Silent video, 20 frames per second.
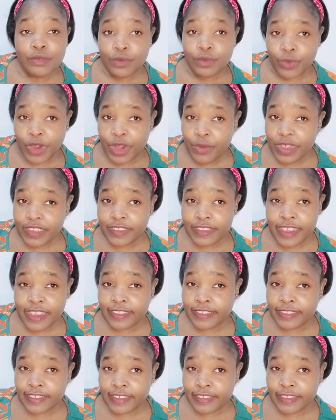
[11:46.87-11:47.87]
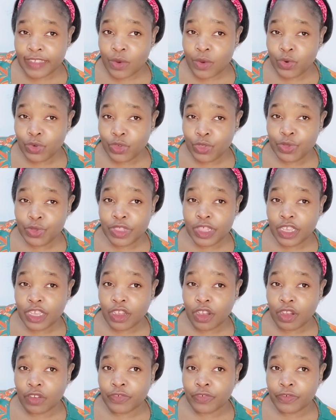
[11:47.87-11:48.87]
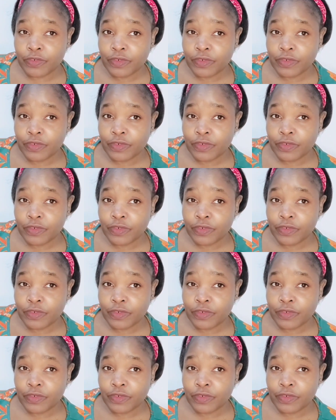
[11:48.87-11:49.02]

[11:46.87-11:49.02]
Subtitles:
When we say ZESA, who do you think of?